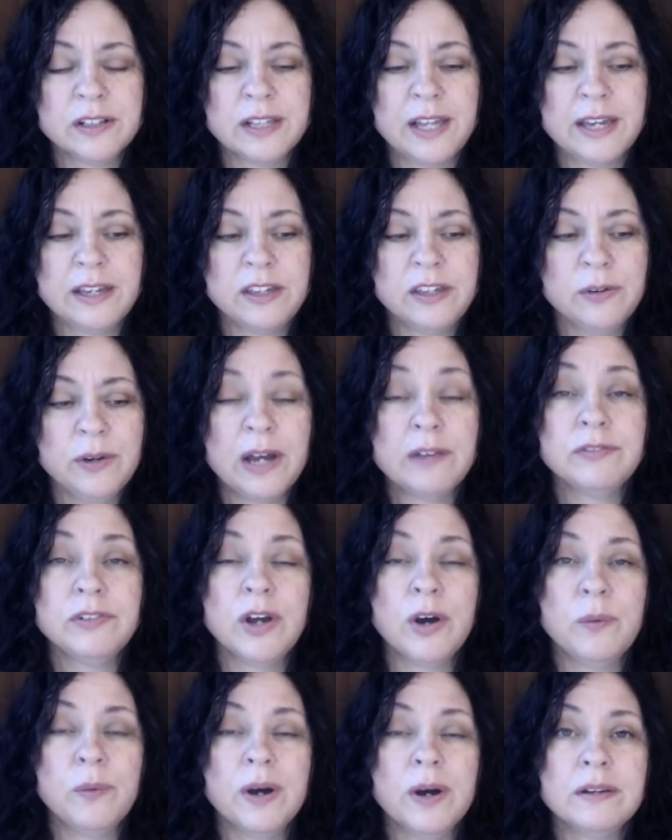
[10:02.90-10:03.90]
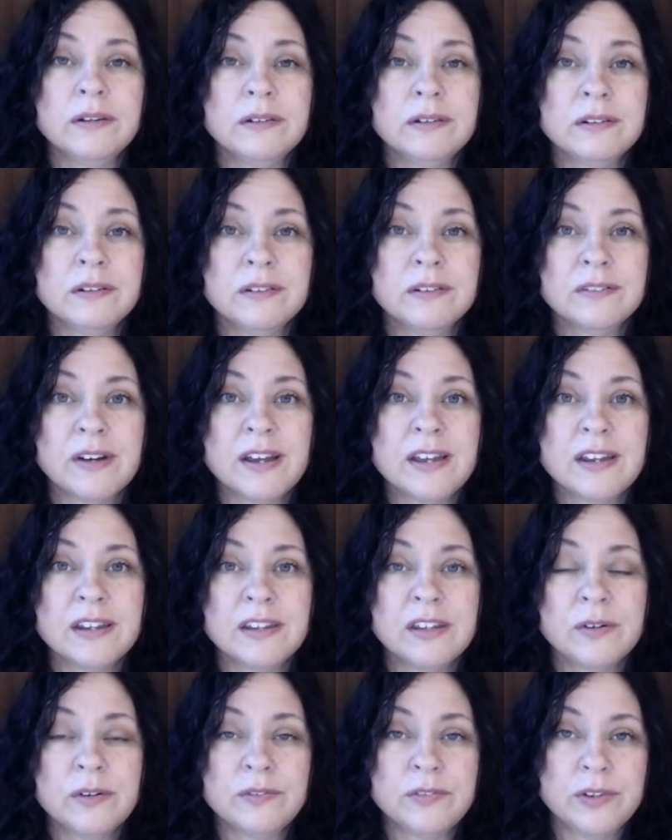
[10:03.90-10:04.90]
like you have no one, right?
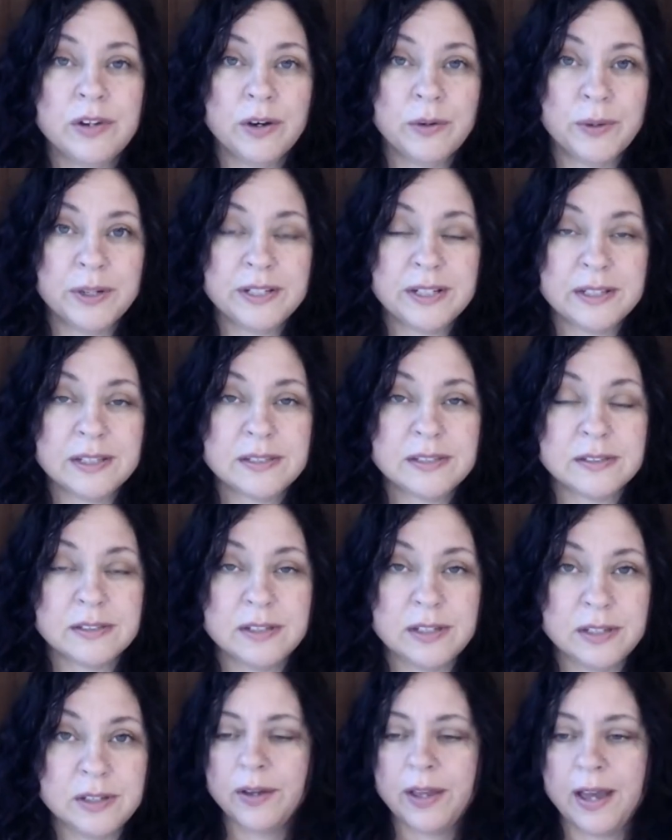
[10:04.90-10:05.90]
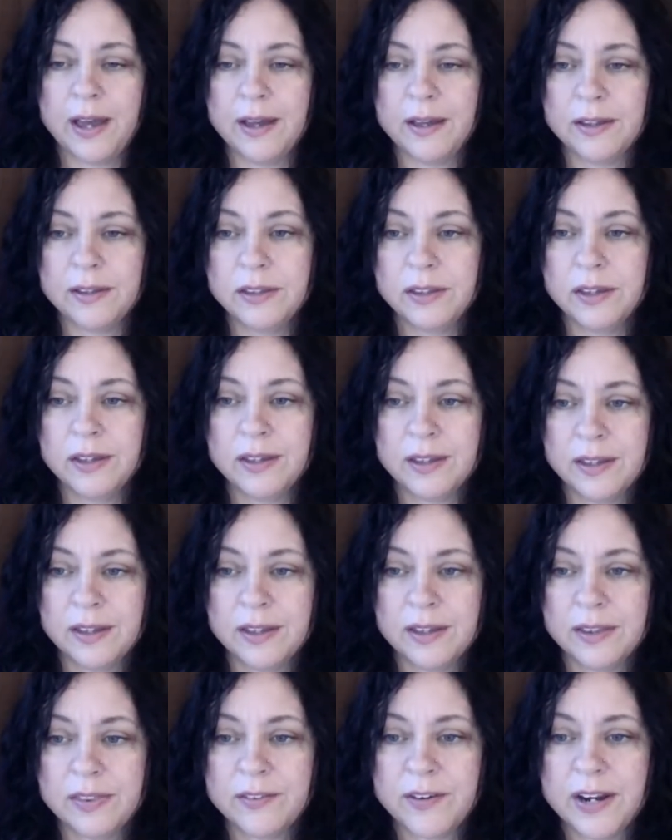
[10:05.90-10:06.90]
You have no one to listen to you.
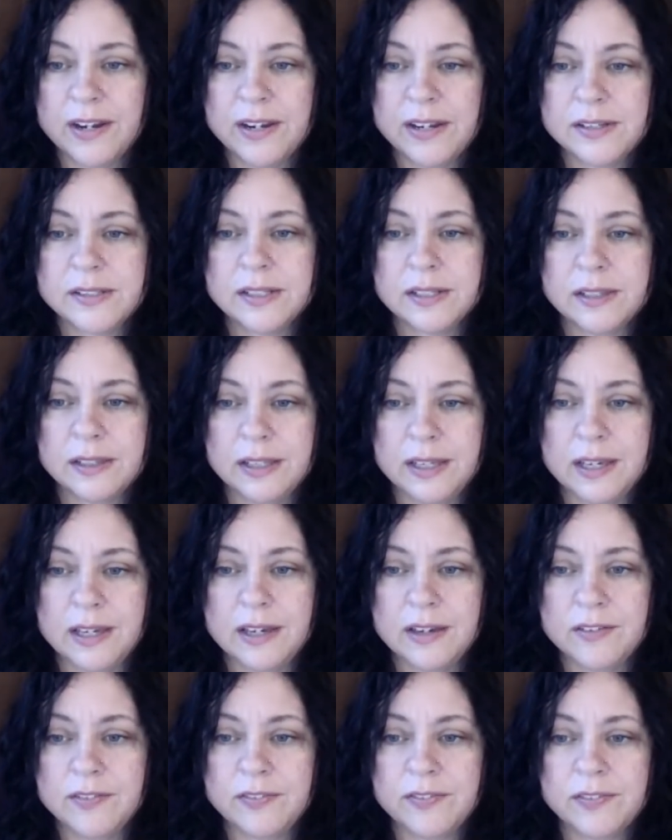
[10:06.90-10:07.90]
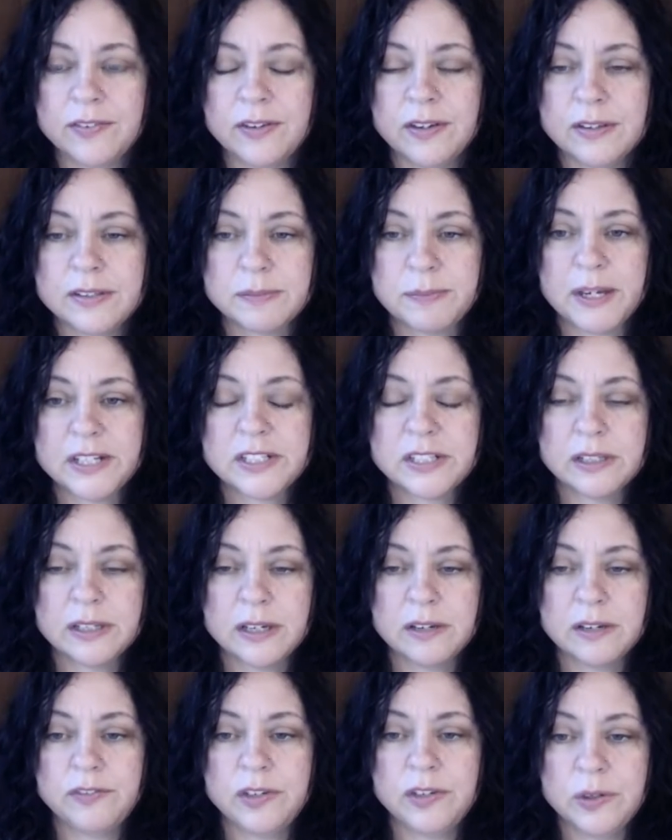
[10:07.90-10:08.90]
threatening to leave,
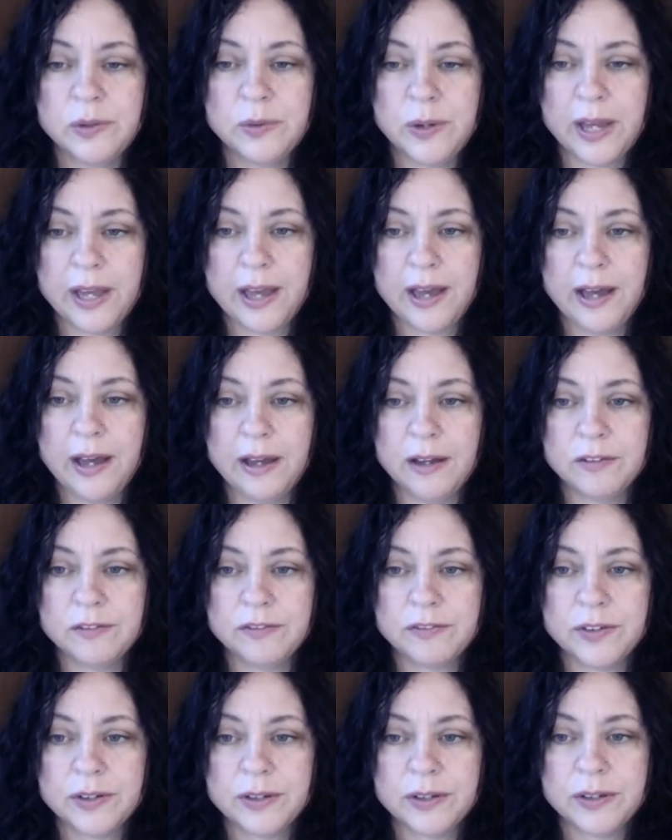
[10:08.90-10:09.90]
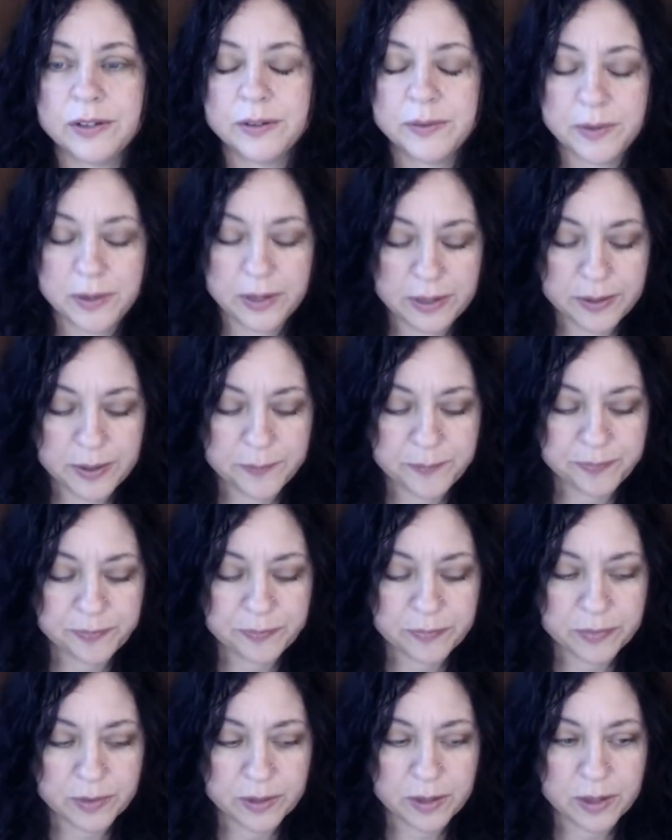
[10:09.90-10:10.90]
especially if you have,
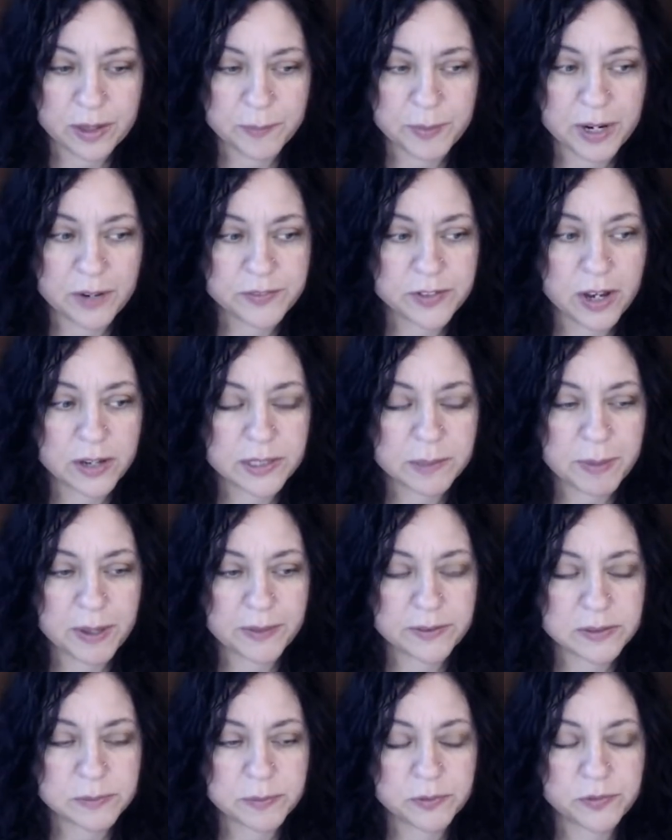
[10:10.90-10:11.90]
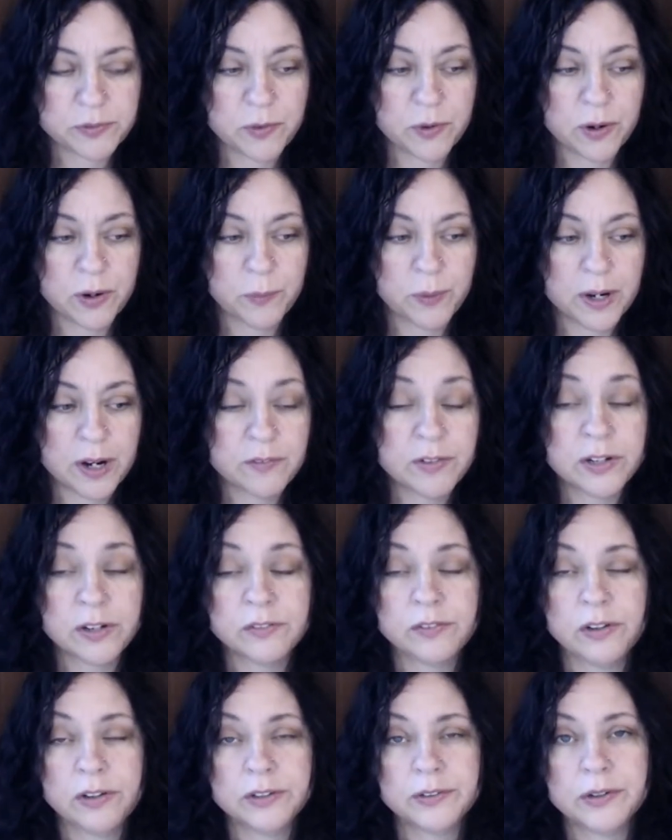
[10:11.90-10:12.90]
and I've talked about this before, whatever
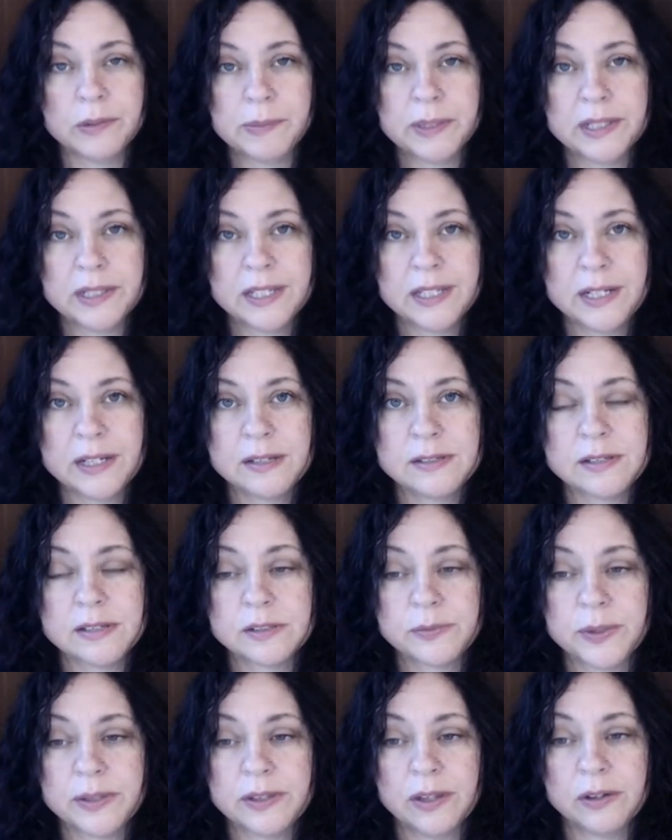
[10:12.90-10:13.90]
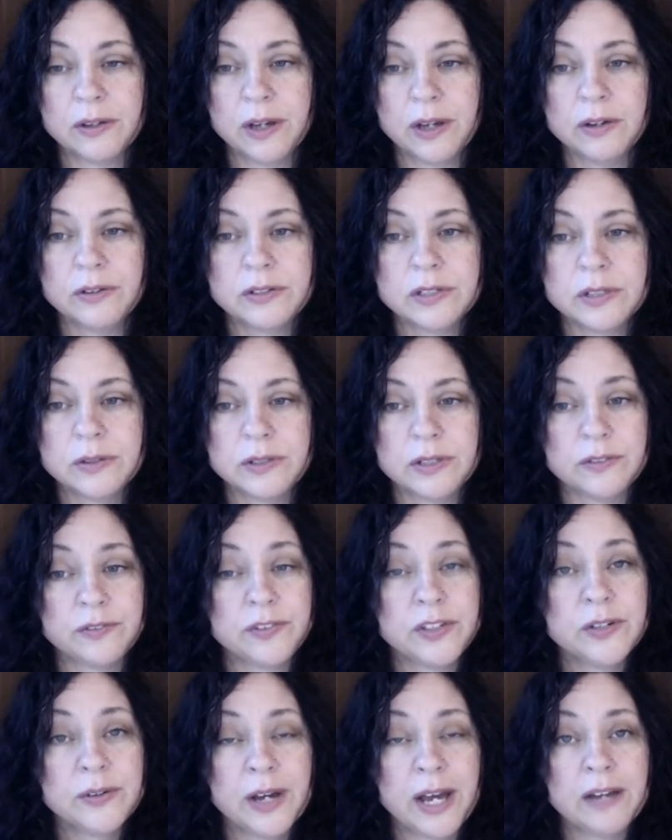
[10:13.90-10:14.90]
your vulnerability is, that's what they'll go to. And
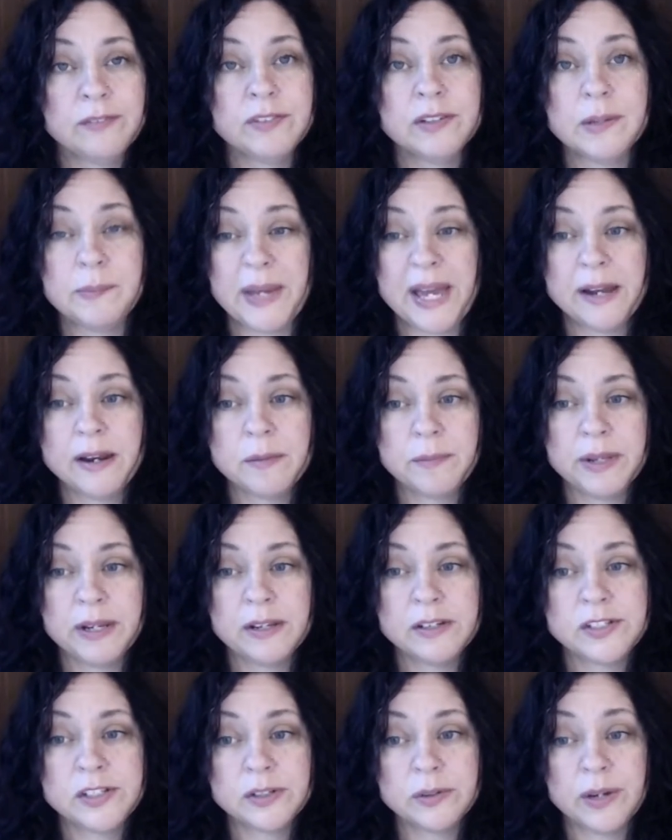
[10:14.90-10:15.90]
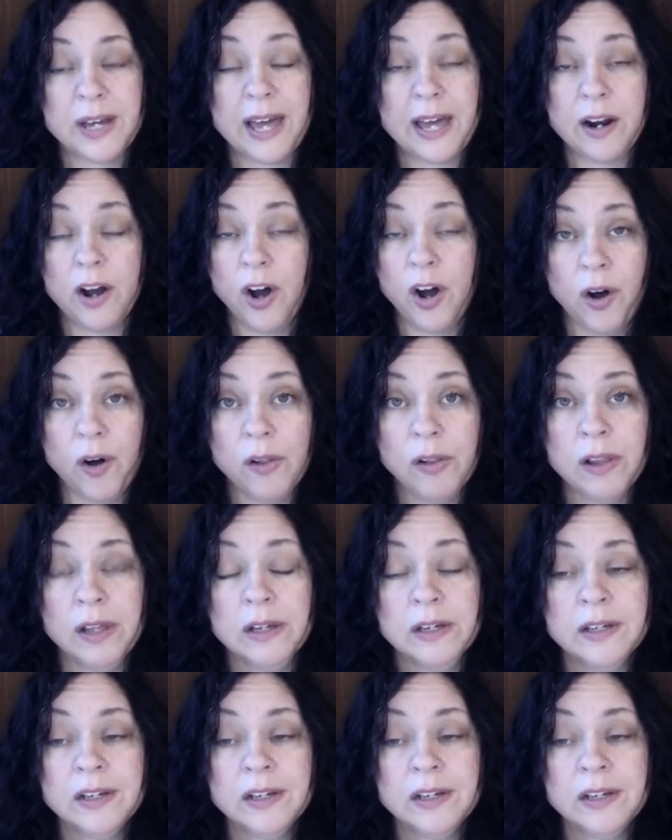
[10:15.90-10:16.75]
if you have an abandonment issue at all,